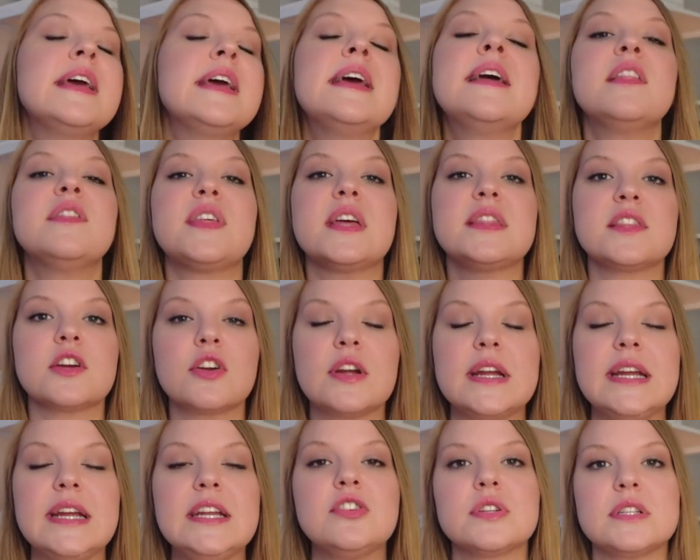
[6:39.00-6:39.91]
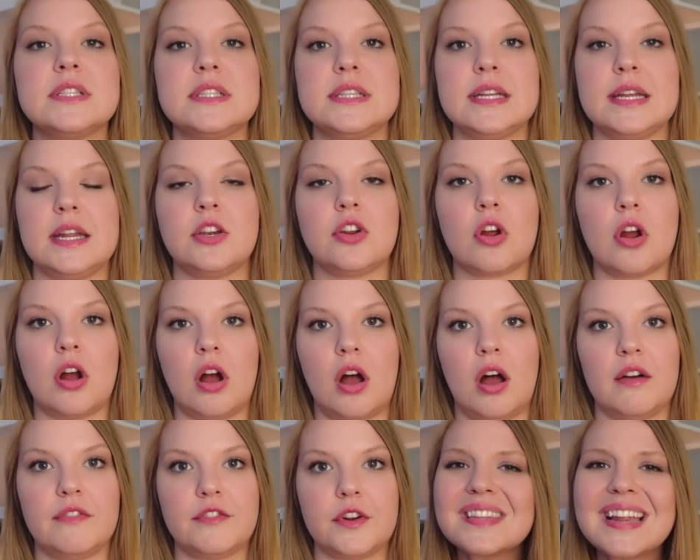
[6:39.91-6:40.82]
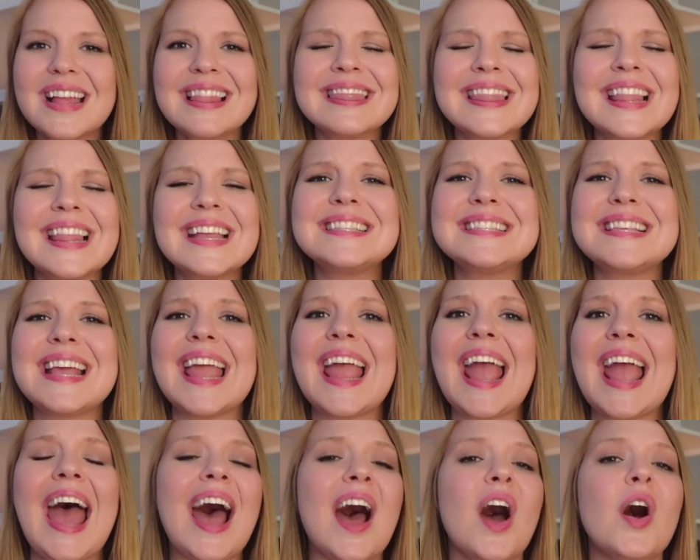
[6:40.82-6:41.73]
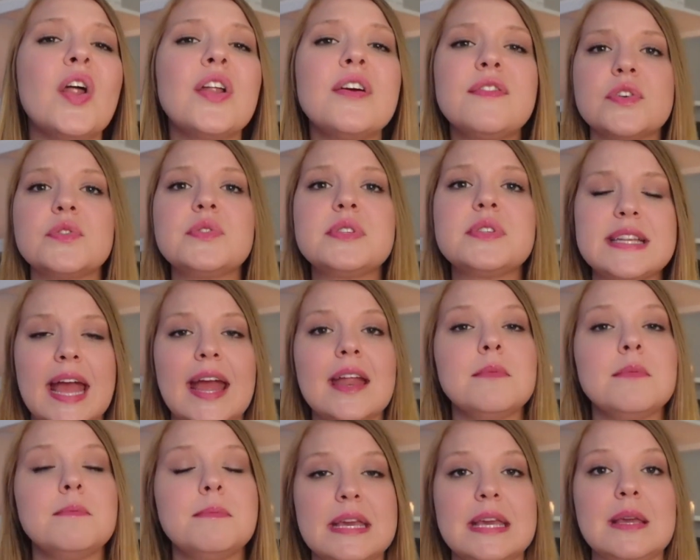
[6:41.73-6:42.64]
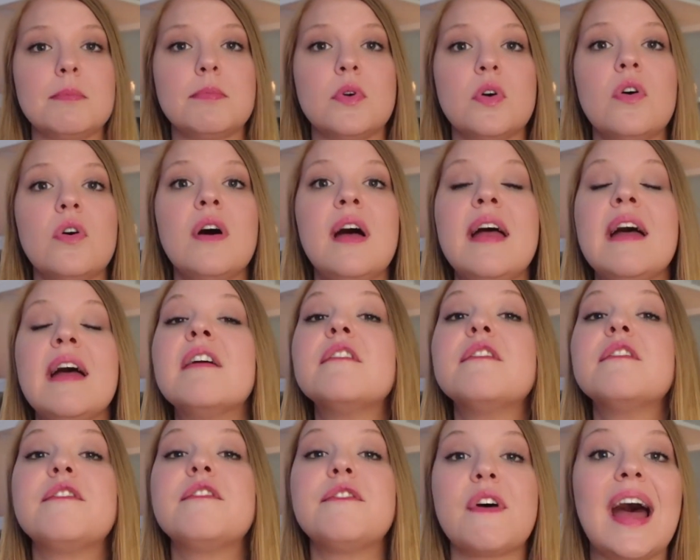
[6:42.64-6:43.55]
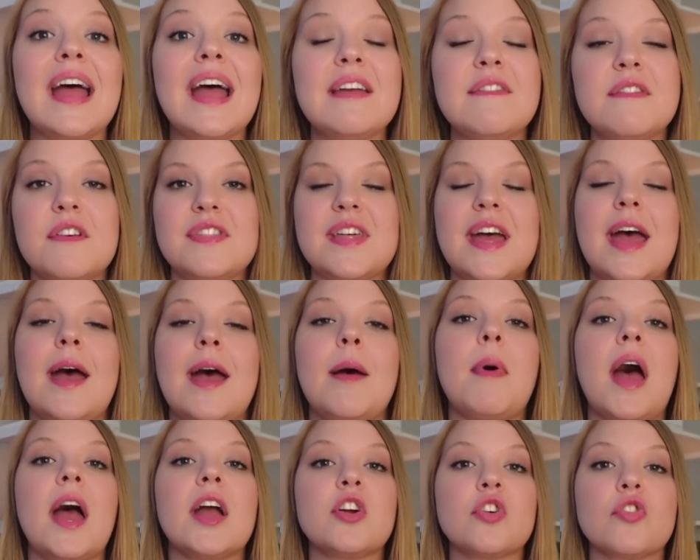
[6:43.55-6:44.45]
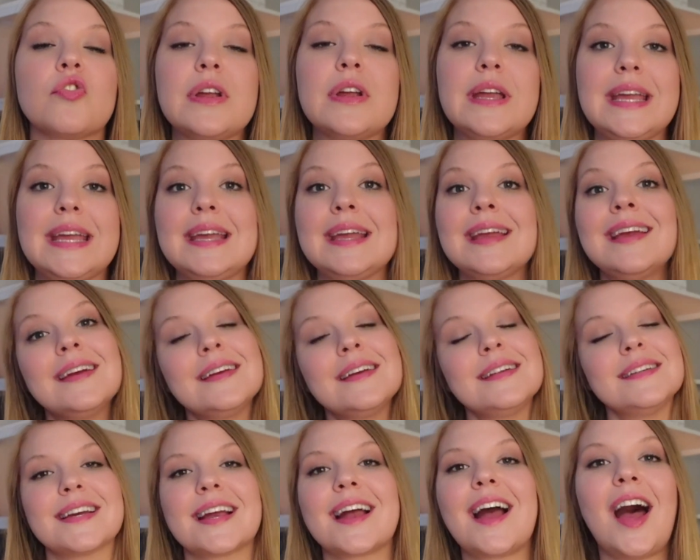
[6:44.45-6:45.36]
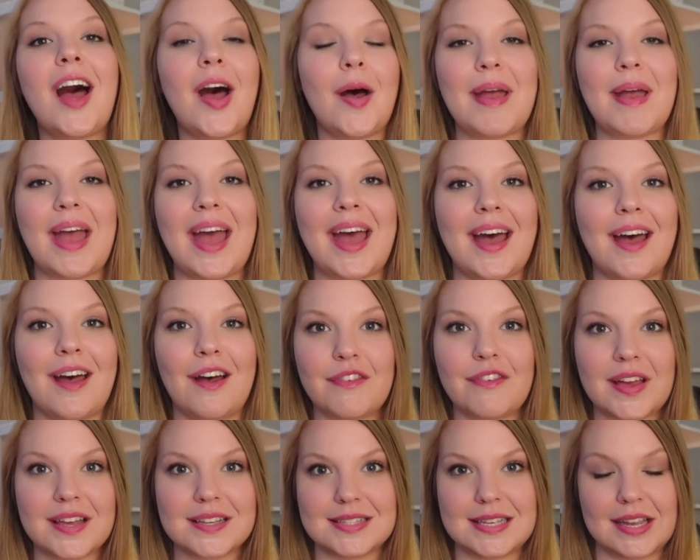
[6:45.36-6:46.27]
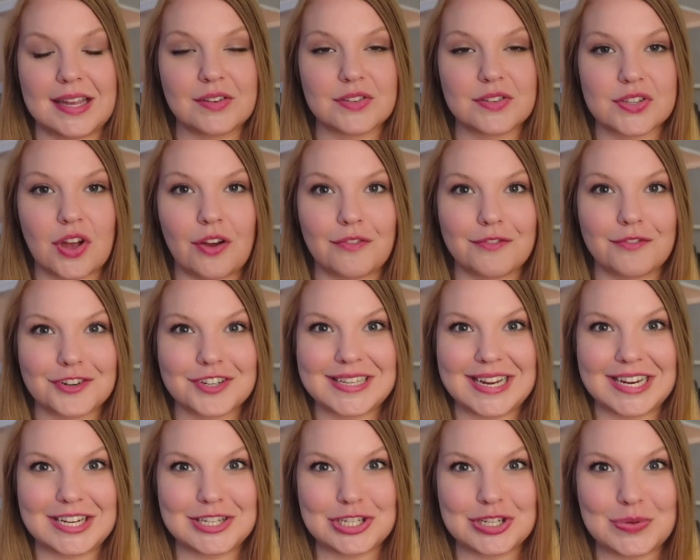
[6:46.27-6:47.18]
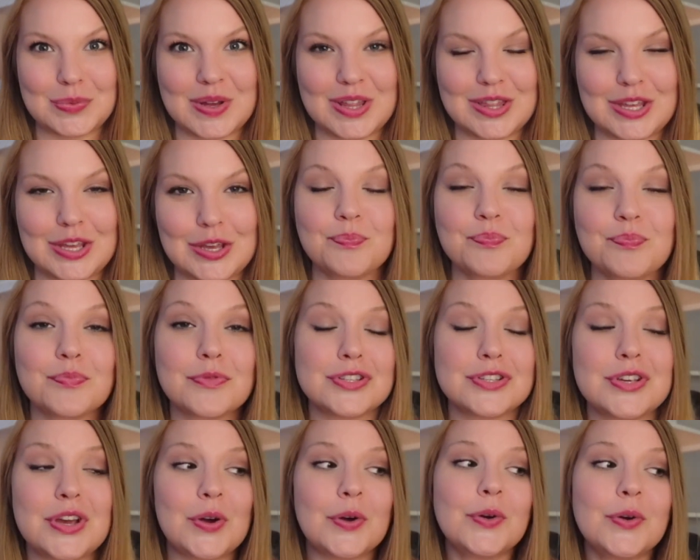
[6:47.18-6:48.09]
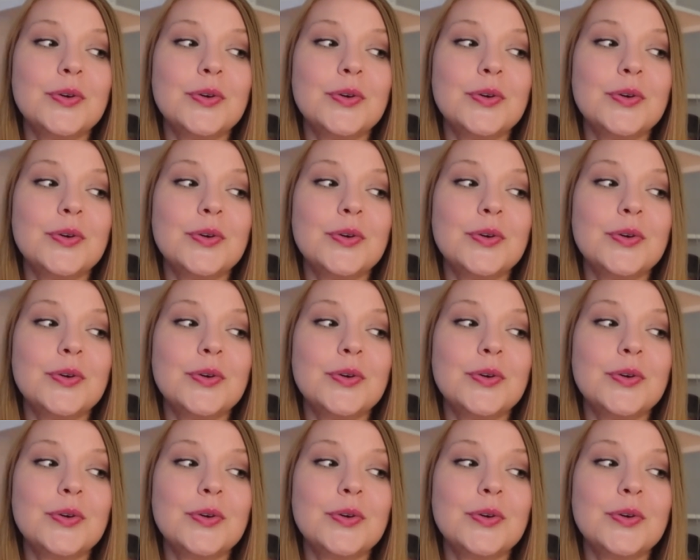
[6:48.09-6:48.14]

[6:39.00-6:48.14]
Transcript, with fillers: that they're interested in your offer. Let's say out of those ten people, five of them agree to come have a sales conversation with you. So